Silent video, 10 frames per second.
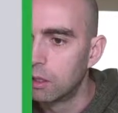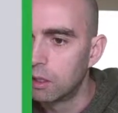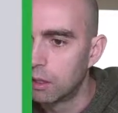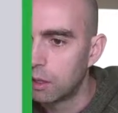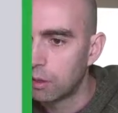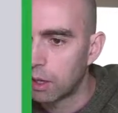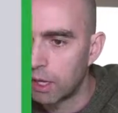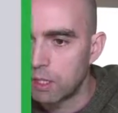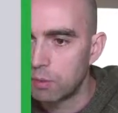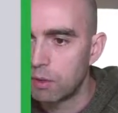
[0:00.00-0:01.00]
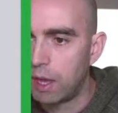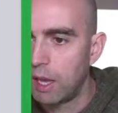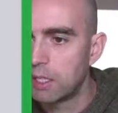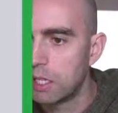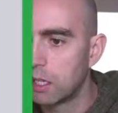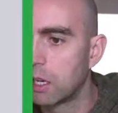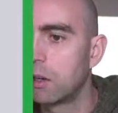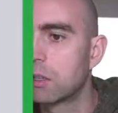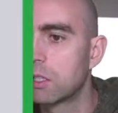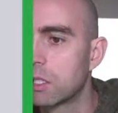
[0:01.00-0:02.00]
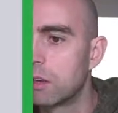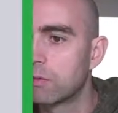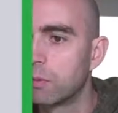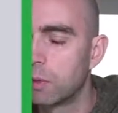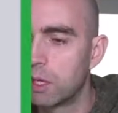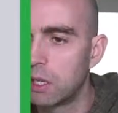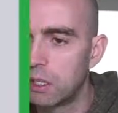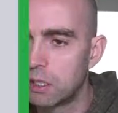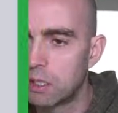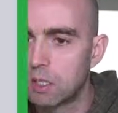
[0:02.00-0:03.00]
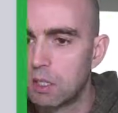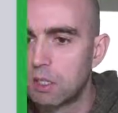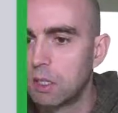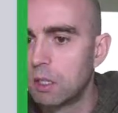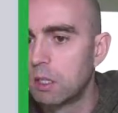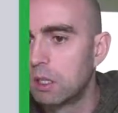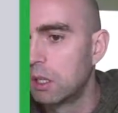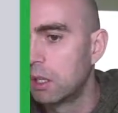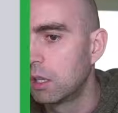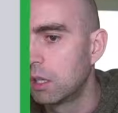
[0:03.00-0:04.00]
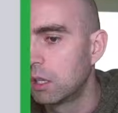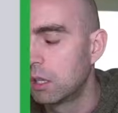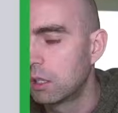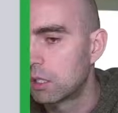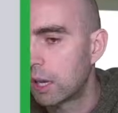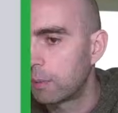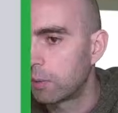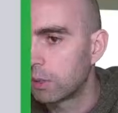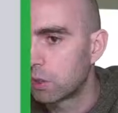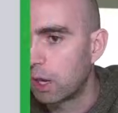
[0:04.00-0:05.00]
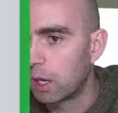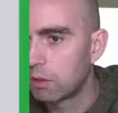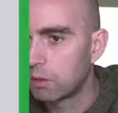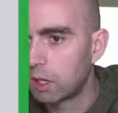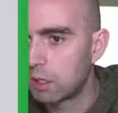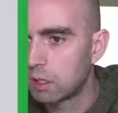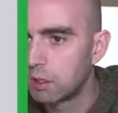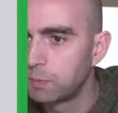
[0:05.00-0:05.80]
Okay, so we've 18 coders have completed step number 12. Well done.